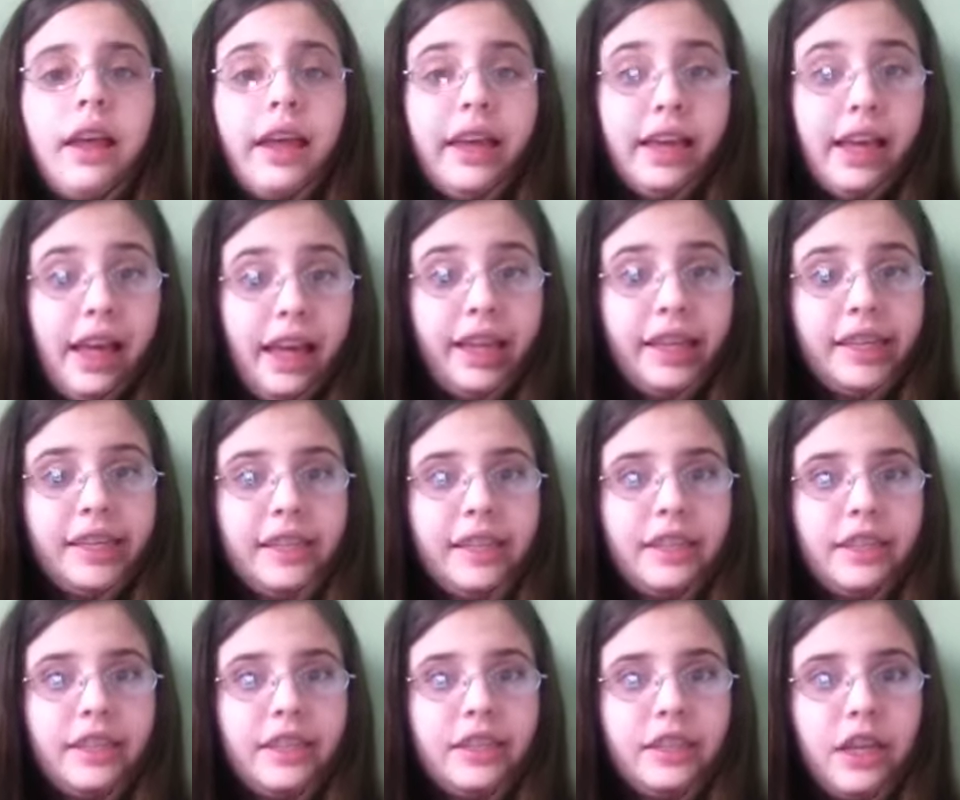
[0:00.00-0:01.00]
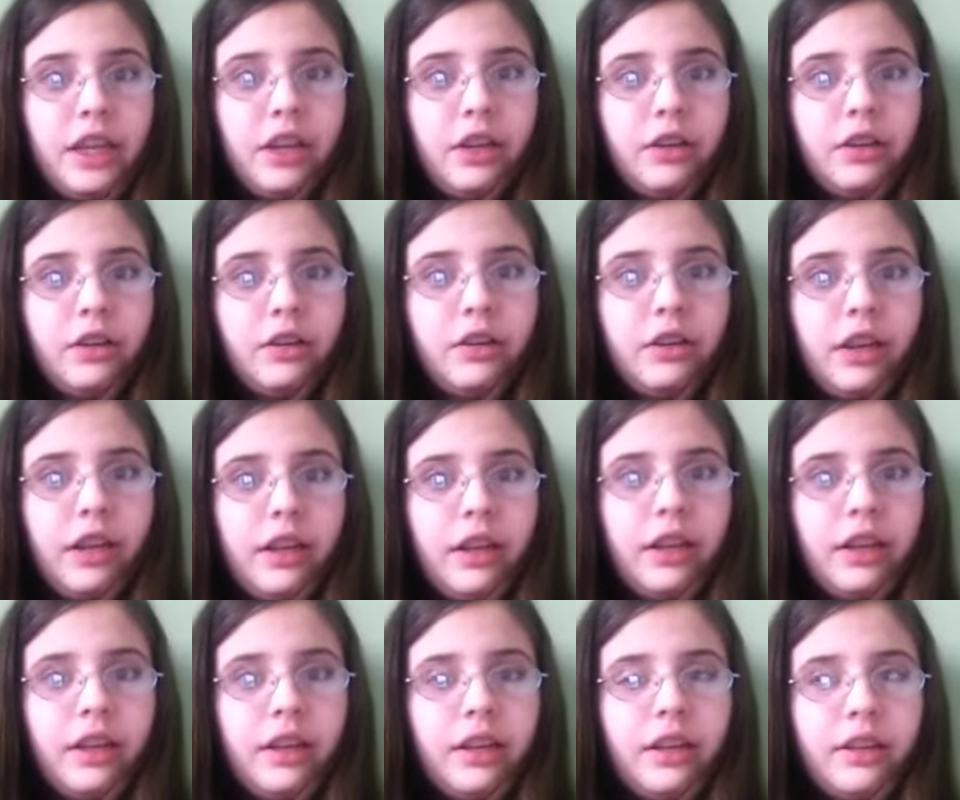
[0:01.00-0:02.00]
Hey guys, so
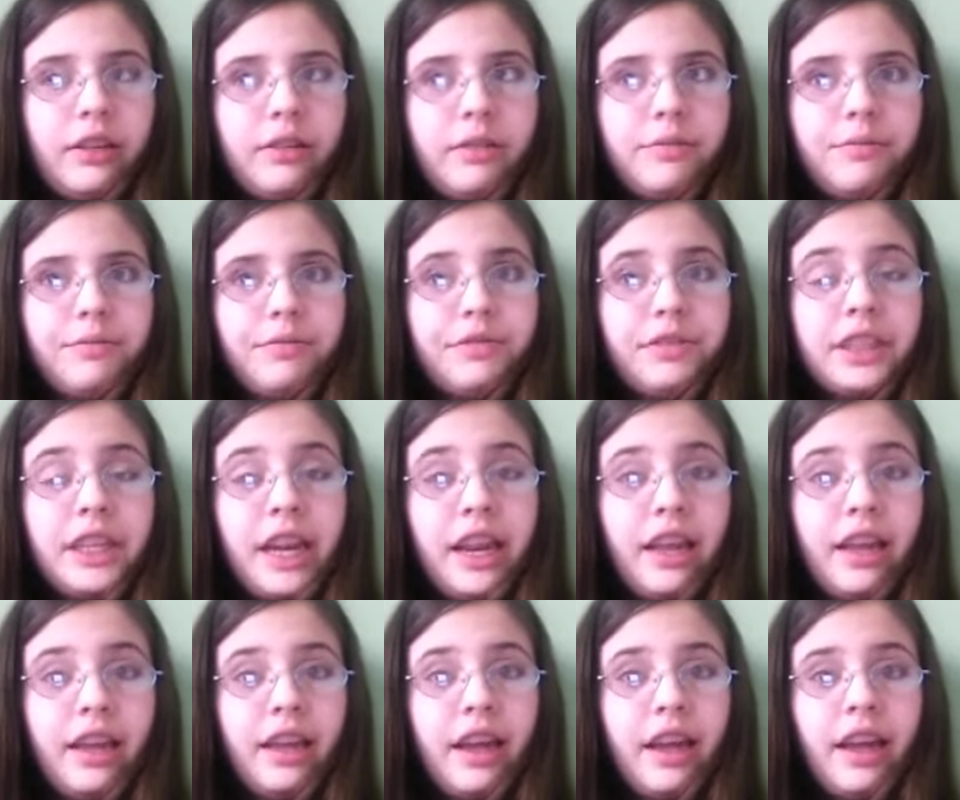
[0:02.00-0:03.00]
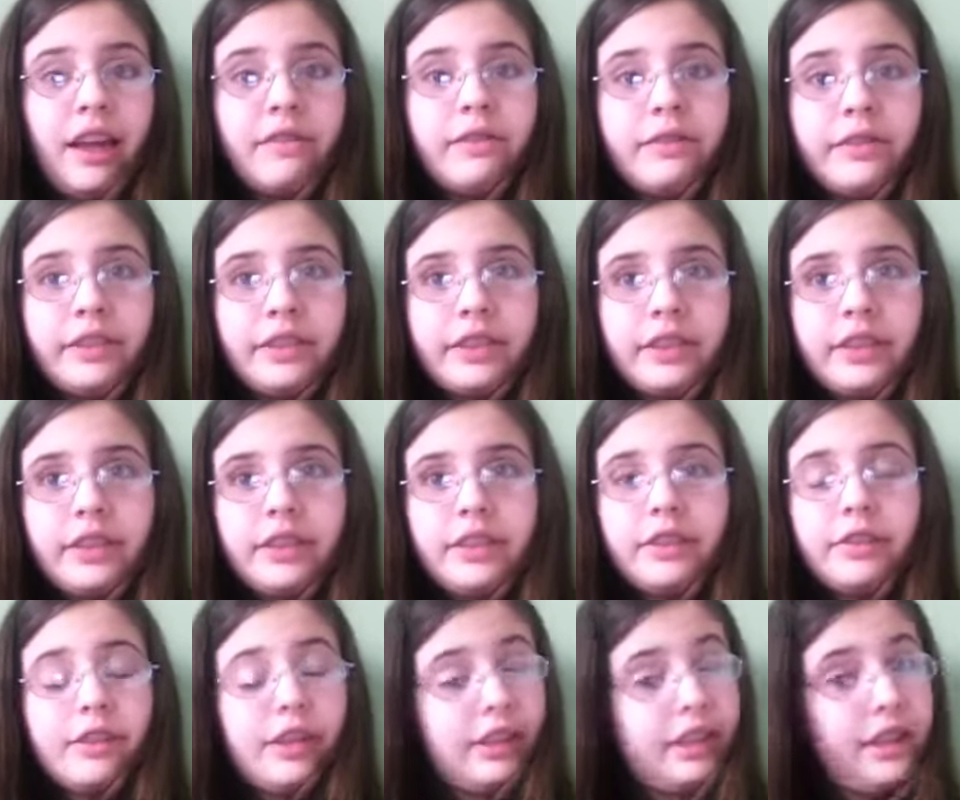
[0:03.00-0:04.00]
um, today I have a
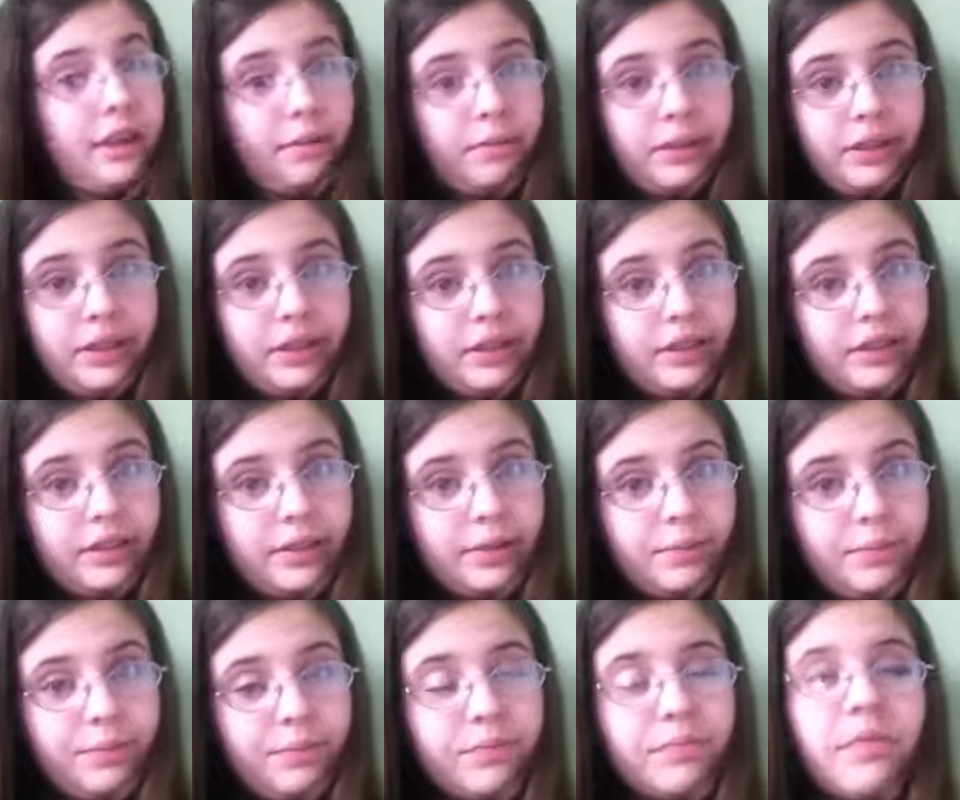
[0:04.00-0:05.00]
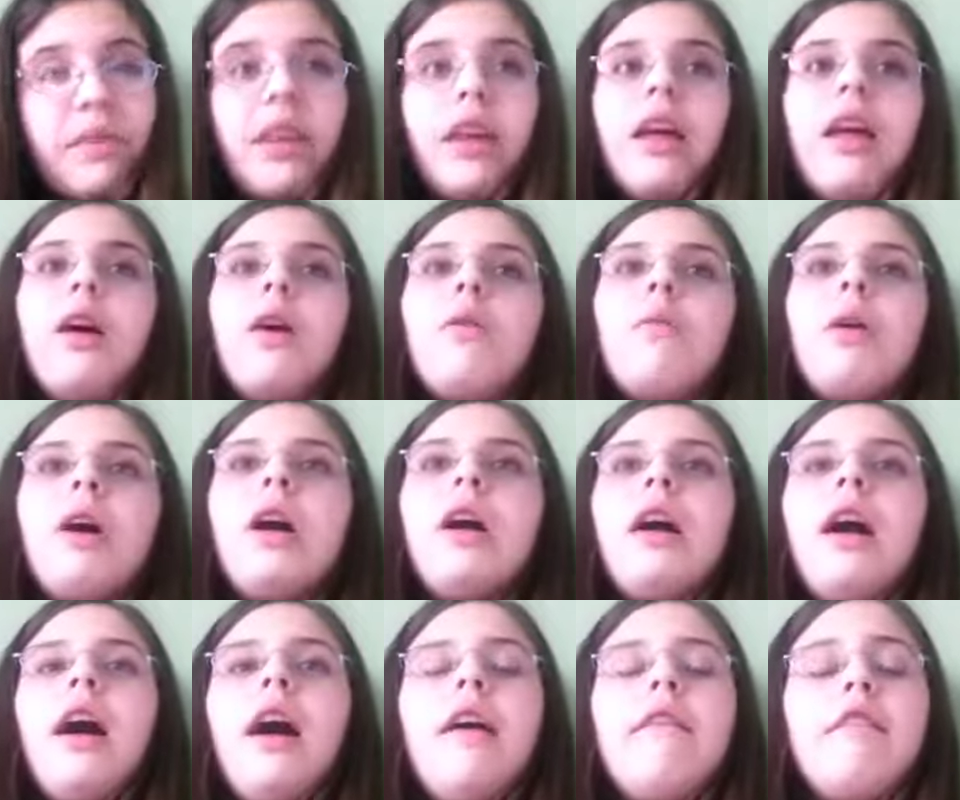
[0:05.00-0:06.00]
very great topic.
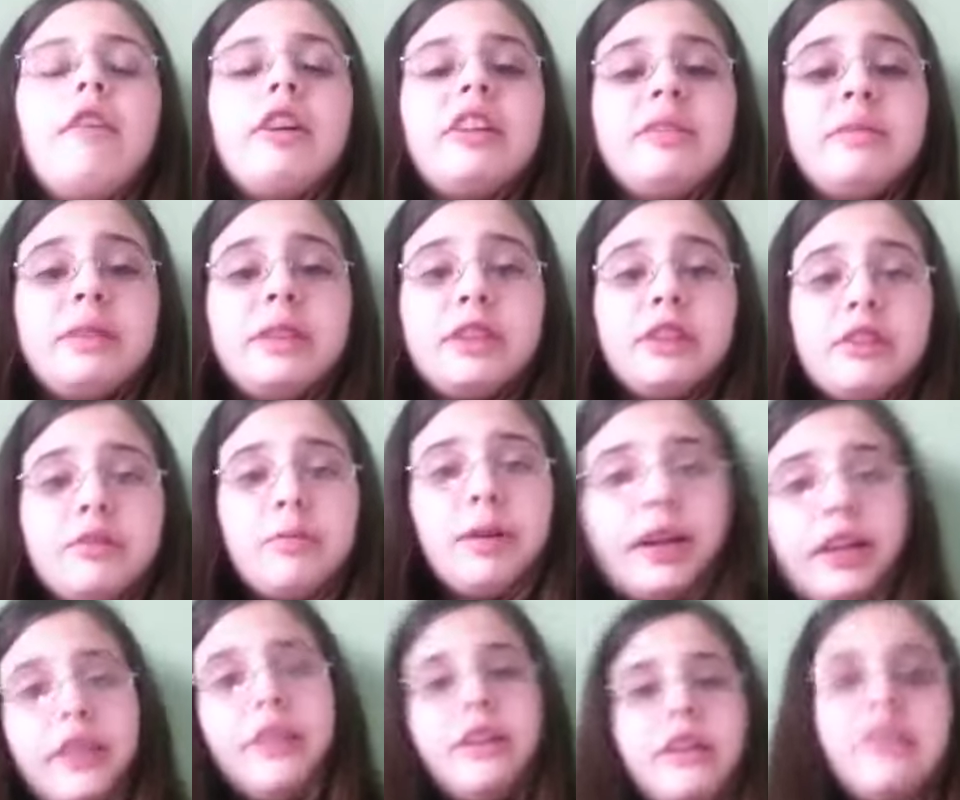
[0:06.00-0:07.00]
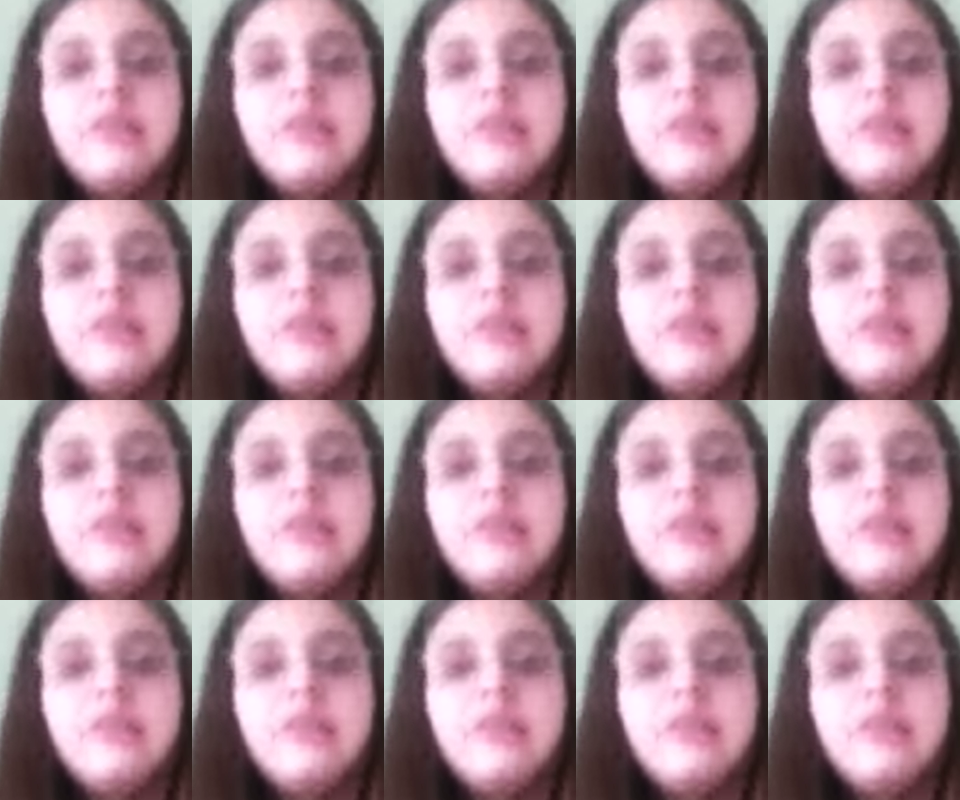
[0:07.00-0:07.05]
Well, I've always been a good writer,